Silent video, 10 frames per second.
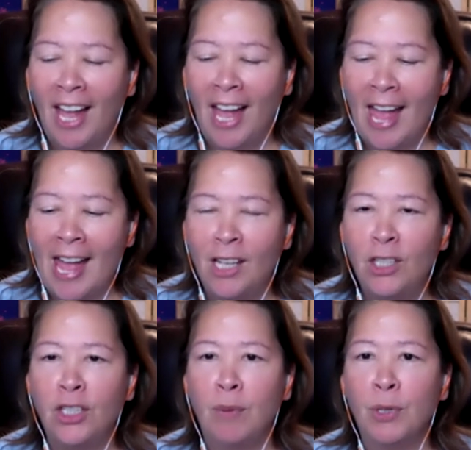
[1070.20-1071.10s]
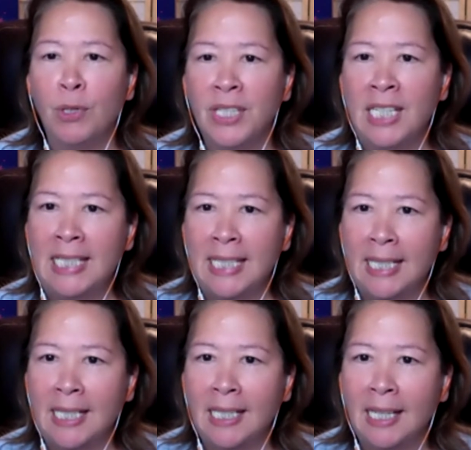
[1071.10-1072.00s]
And she
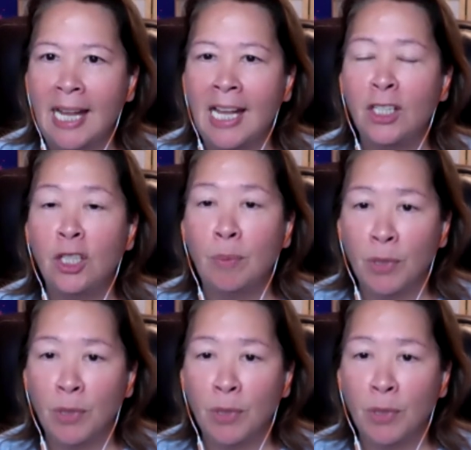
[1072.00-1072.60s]
persisted and she mm.